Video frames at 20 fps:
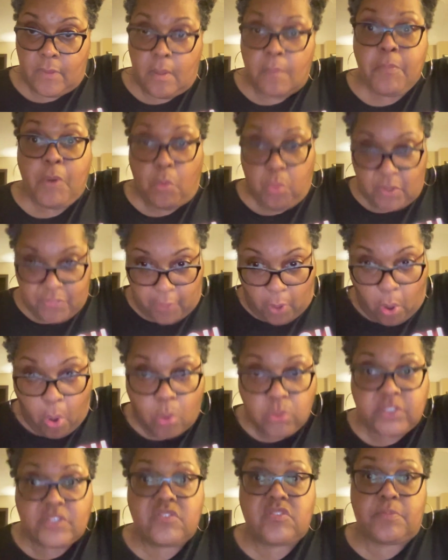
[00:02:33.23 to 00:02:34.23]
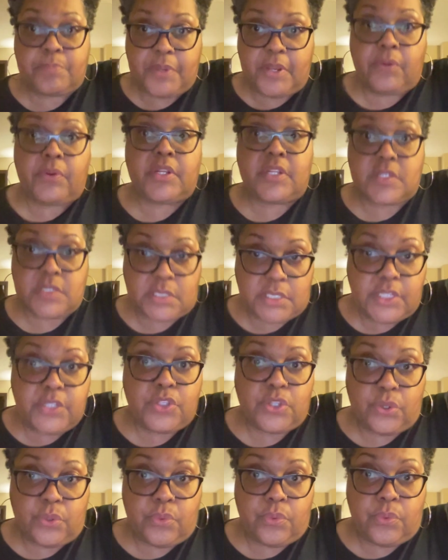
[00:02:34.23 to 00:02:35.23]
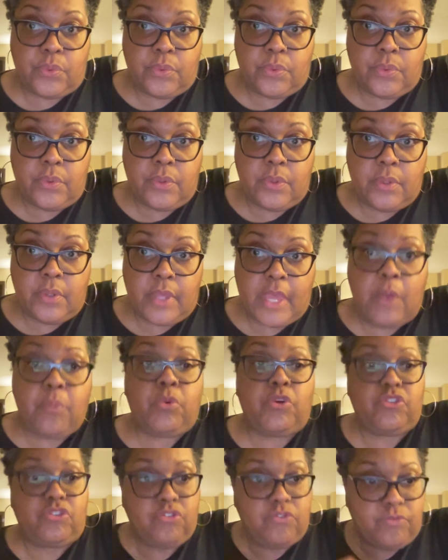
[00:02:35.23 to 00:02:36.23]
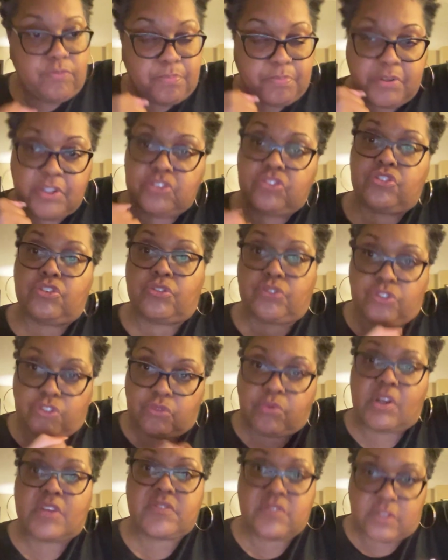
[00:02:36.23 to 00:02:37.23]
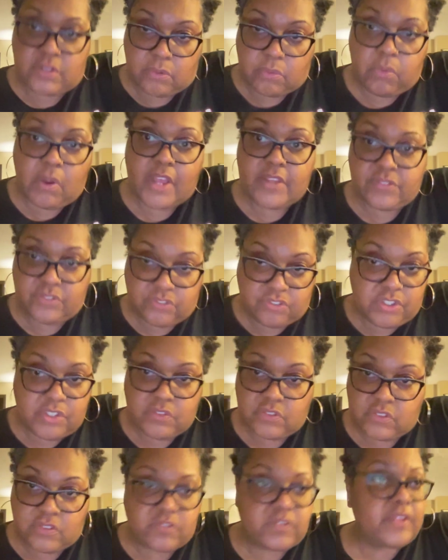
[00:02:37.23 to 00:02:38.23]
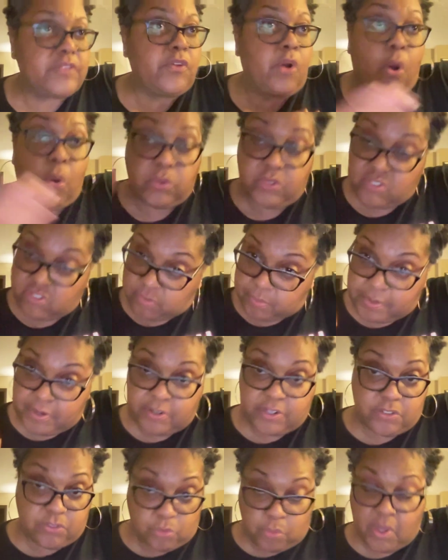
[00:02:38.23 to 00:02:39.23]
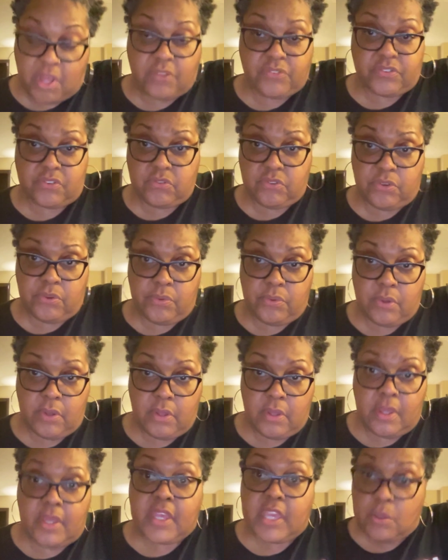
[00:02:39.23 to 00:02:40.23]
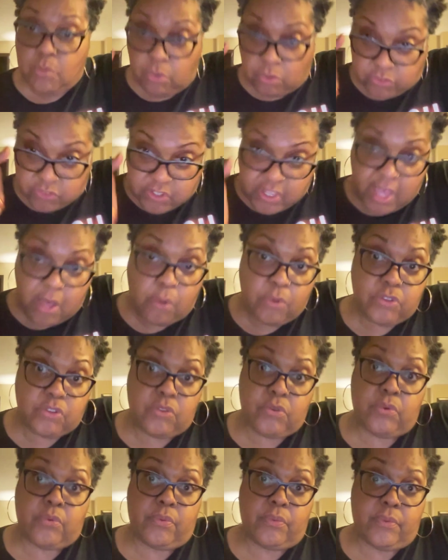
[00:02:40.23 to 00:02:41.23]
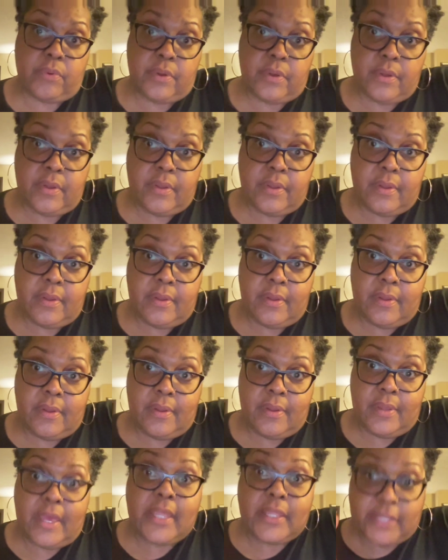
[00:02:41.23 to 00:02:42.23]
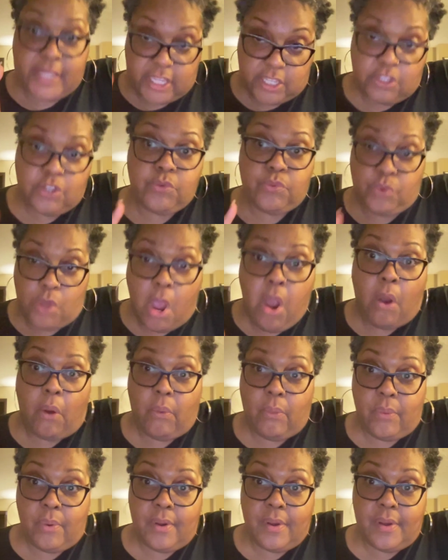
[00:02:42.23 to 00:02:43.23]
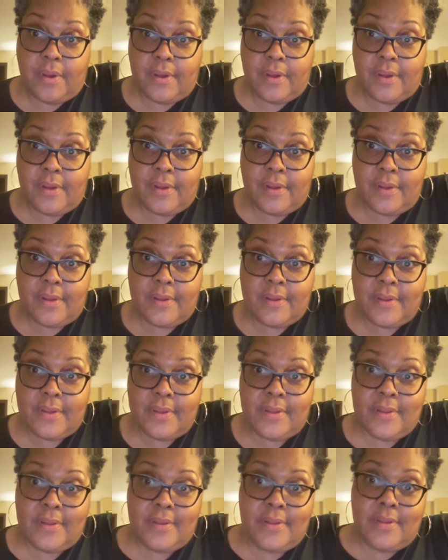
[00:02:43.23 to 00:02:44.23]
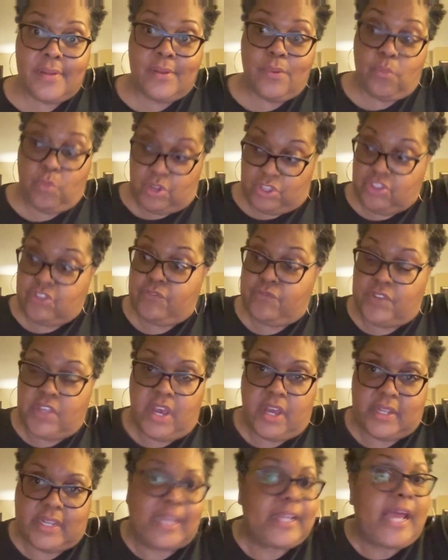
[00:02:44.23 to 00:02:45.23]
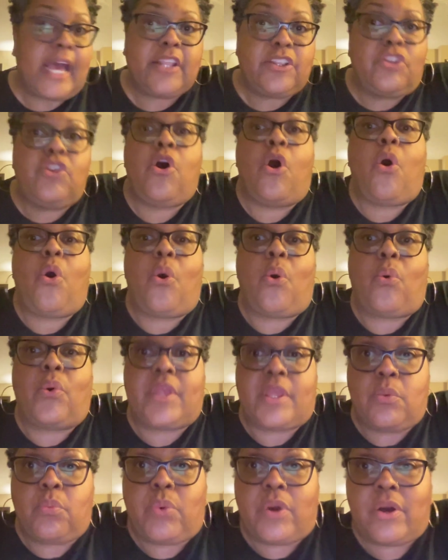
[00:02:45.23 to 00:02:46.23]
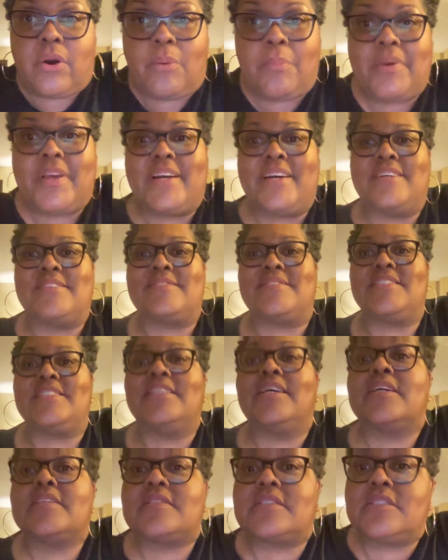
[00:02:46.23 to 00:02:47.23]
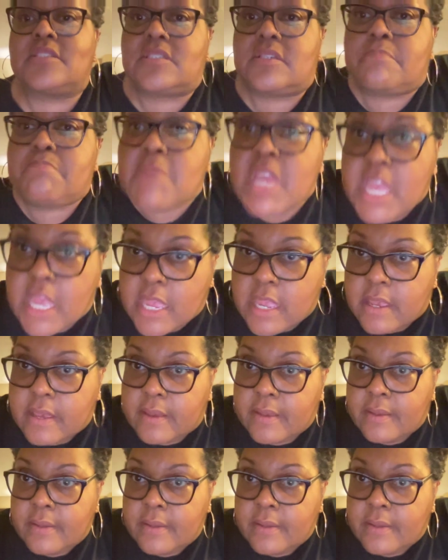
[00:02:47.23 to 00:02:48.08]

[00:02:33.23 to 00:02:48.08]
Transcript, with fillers: But when the Holy Spirit is in you, and when you've put your trust in Christ Jesus and the Holy Spirit indwells in you, He will tell you and let you know what you've done. And I know He will because He does it to me.